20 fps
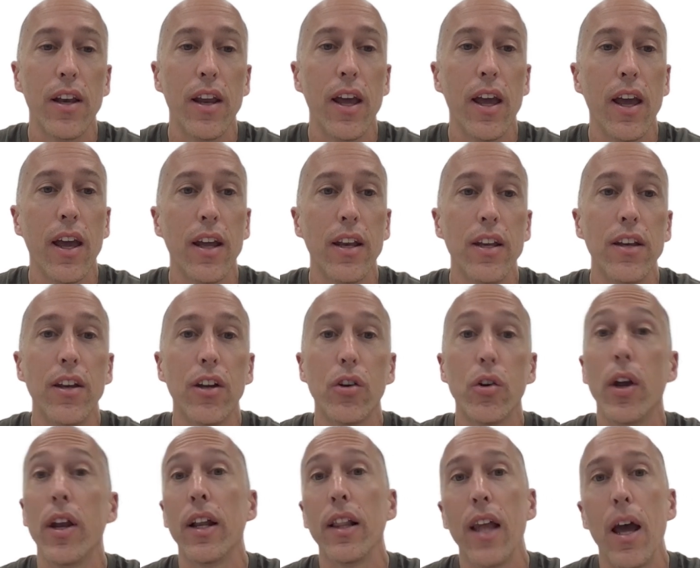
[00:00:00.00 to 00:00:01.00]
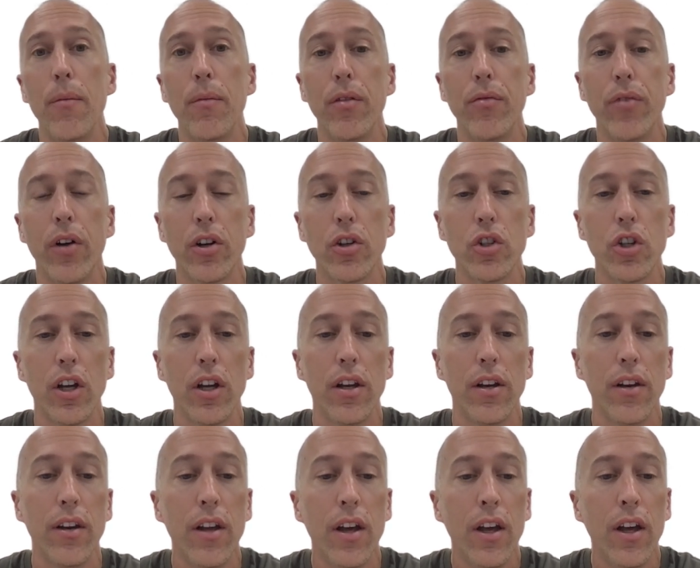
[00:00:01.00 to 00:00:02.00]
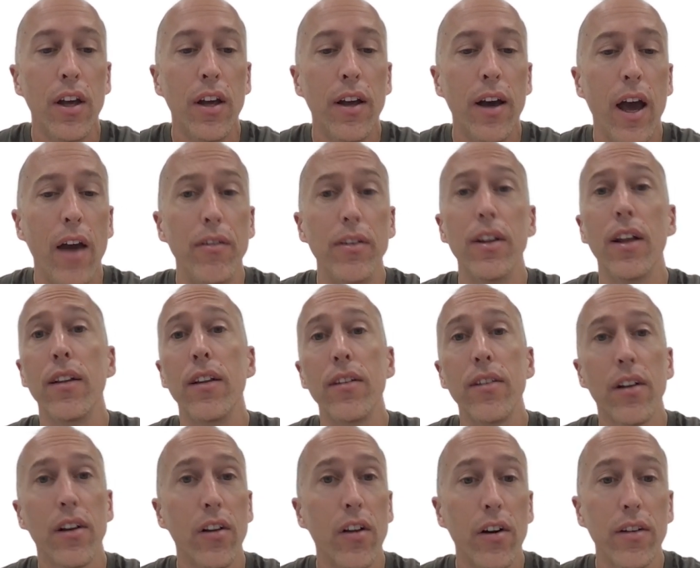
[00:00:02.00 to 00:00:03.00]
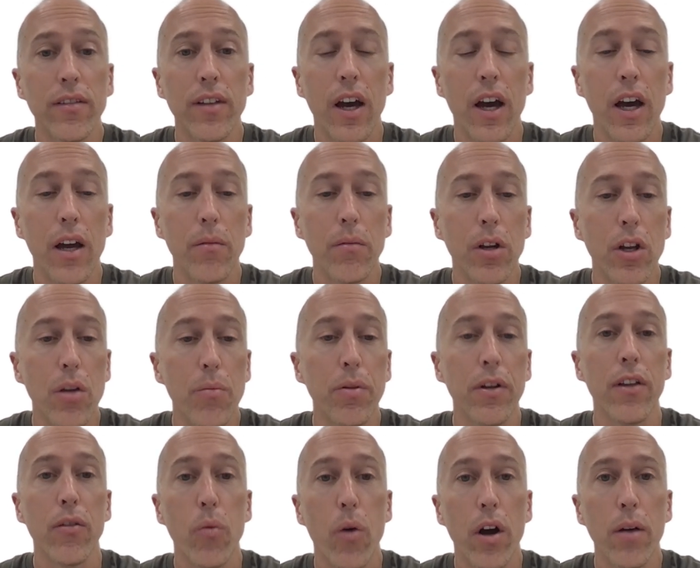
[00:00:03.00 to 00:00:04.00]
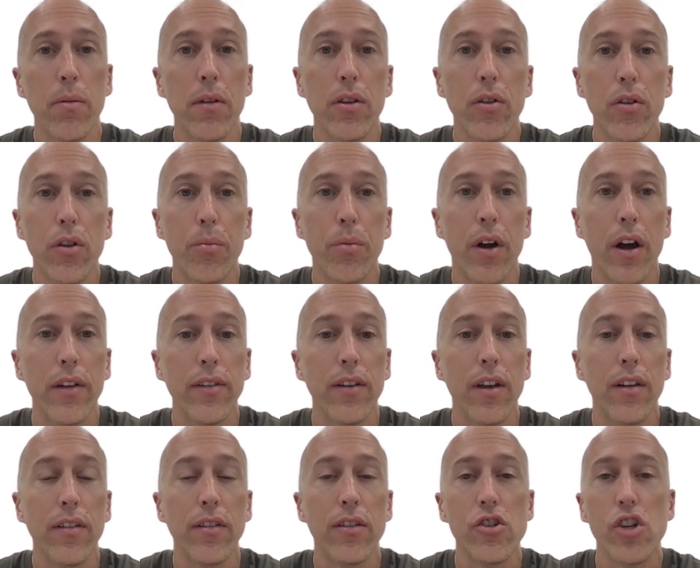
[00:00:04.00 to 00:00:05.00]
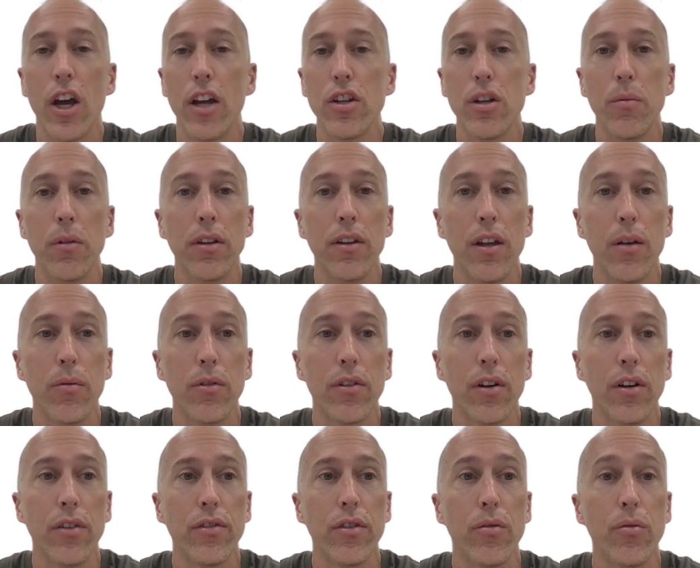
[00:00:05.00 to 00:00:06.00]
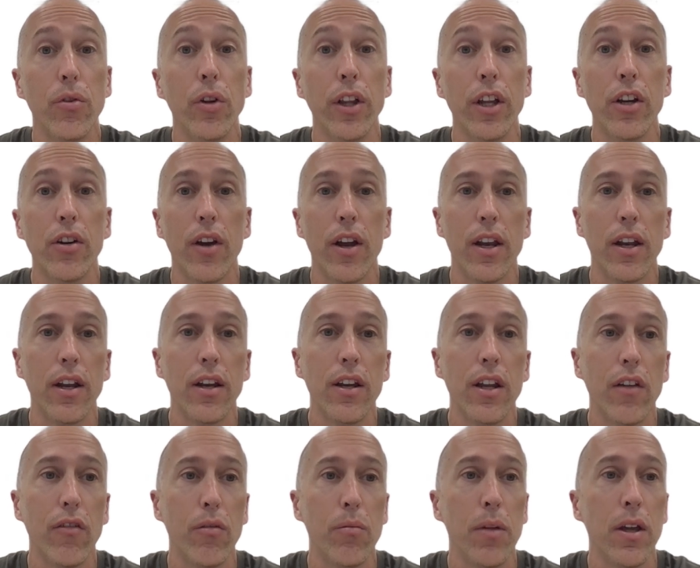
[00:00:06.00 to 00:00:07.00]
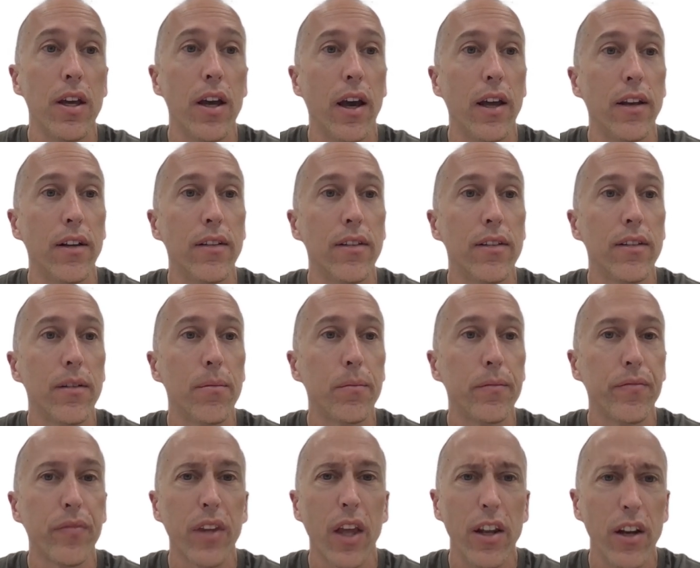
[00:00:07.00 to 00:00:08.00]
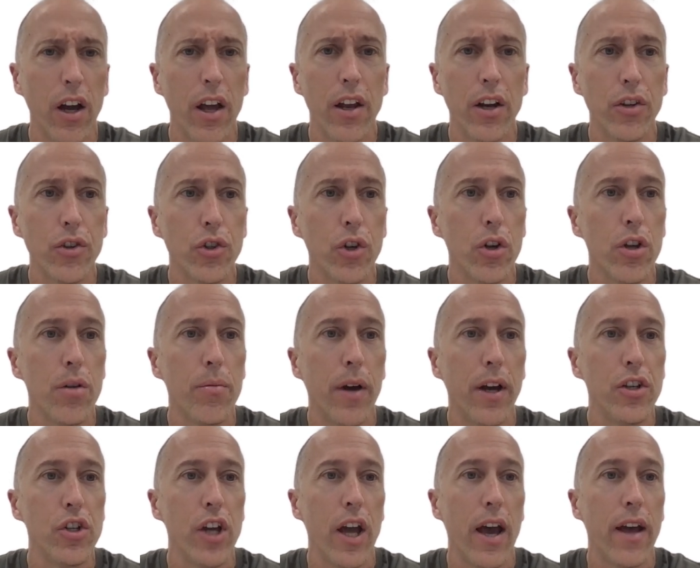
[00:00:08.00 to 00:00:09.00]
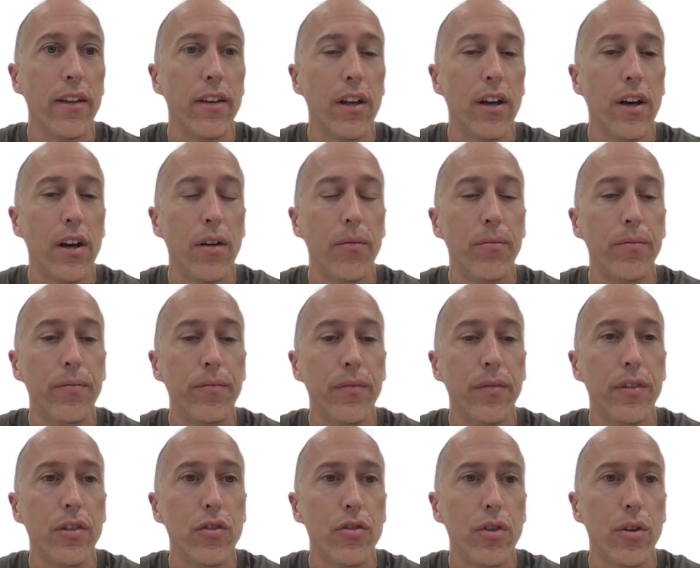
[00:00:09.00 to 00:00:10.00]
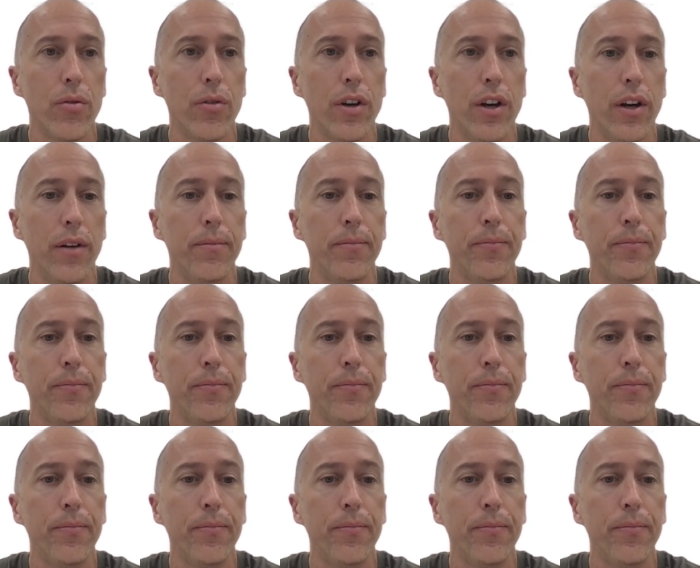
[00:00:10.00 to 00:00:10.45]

hey, I need to create a Lambda function. I haven't done this in a long time. Can you please walk me through the process? And ChatGPT was also really great at giving me guidance. And I'll show you my chat soon here.